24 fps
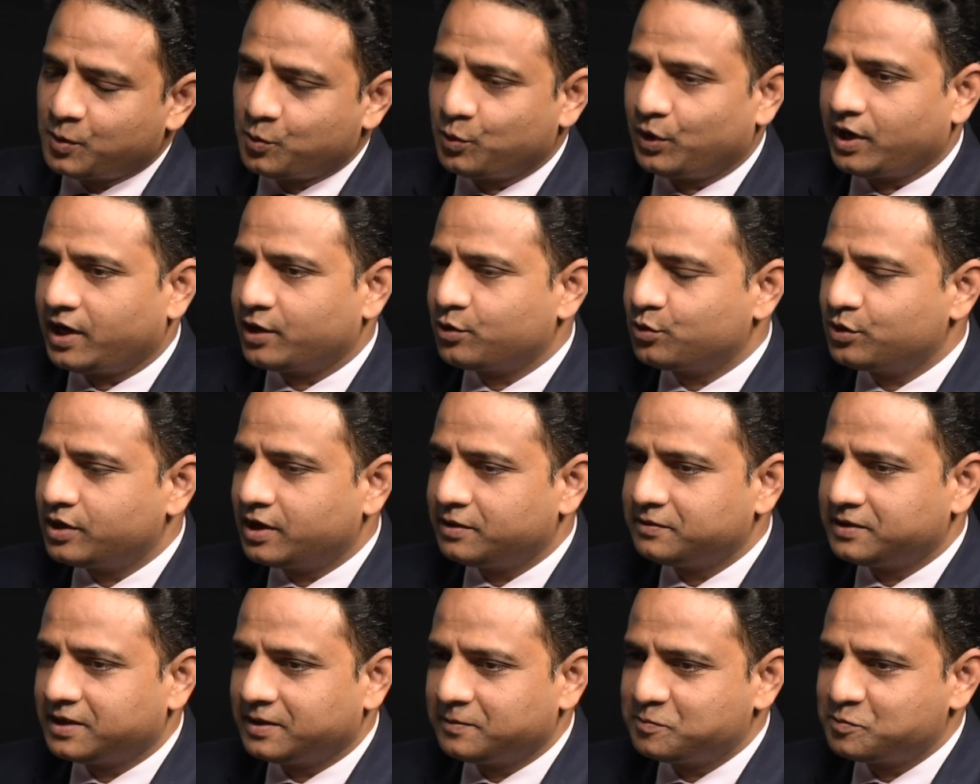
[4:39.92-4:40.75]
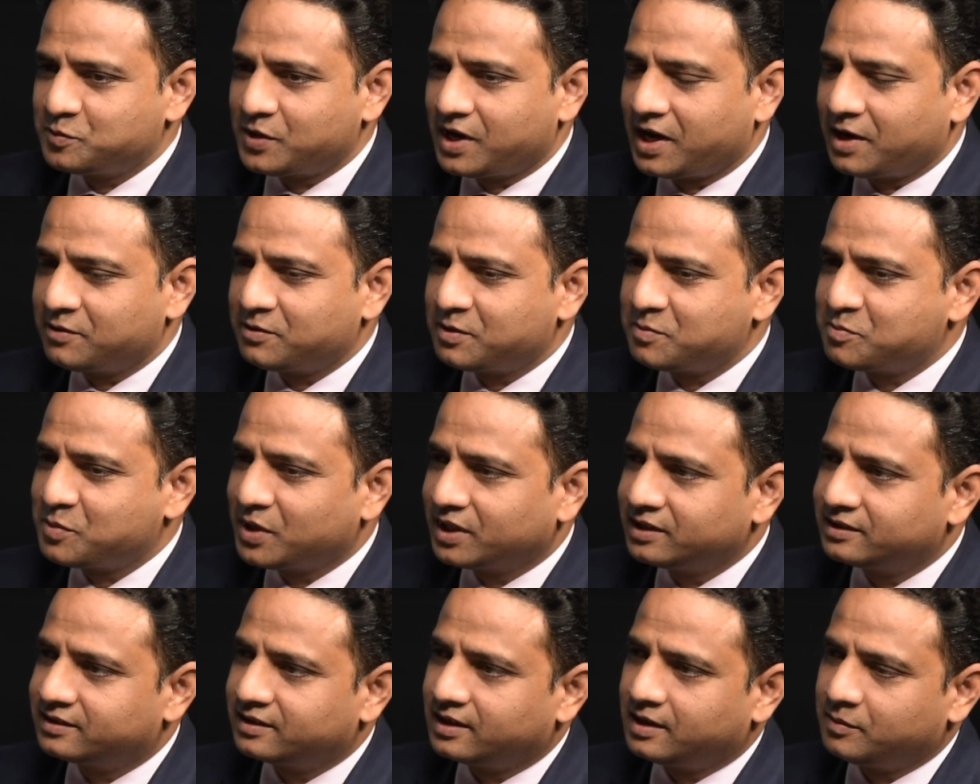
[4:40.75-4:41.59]
Well, I don't have a
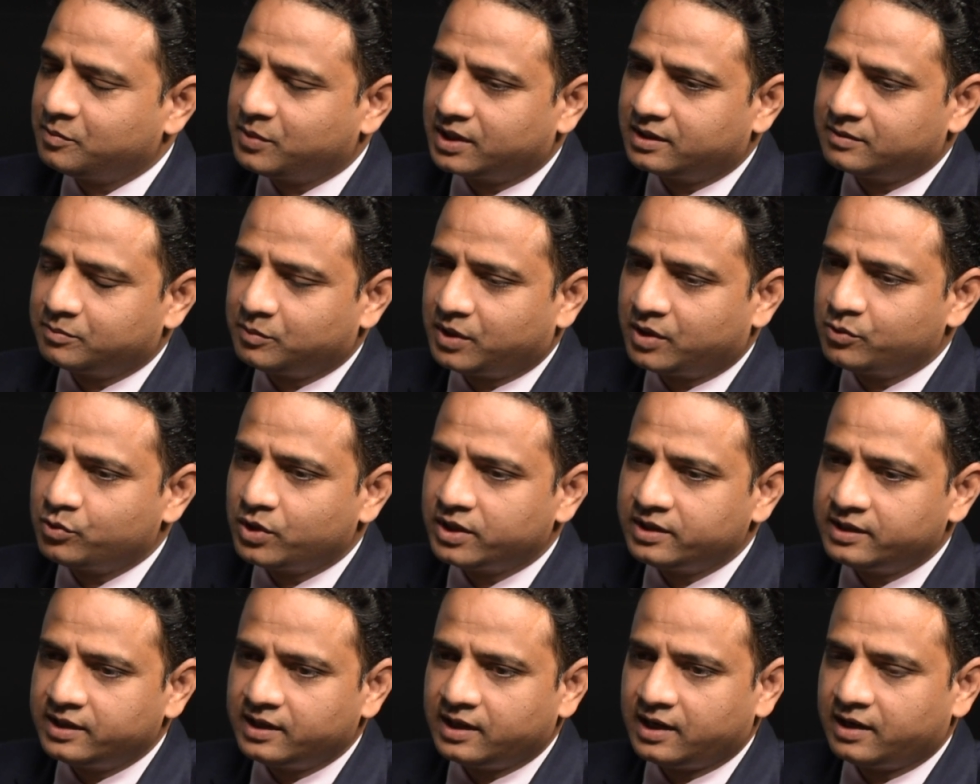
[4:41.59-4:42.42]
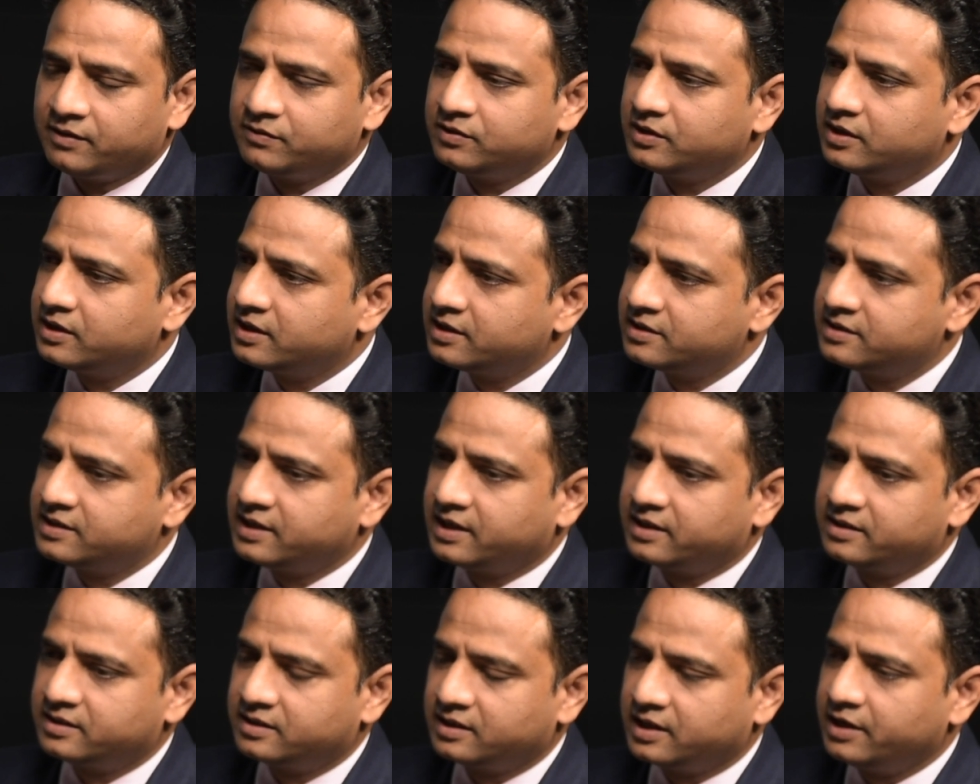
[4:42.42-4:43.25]
mantra, but one thing I've learned is
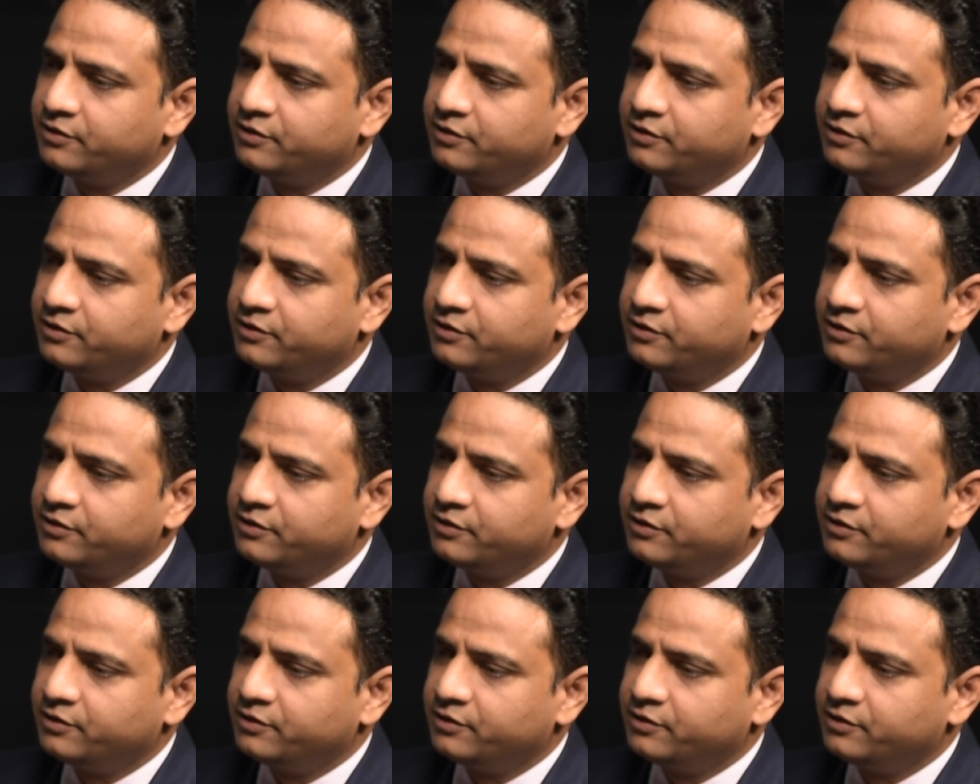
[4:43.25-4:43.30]
that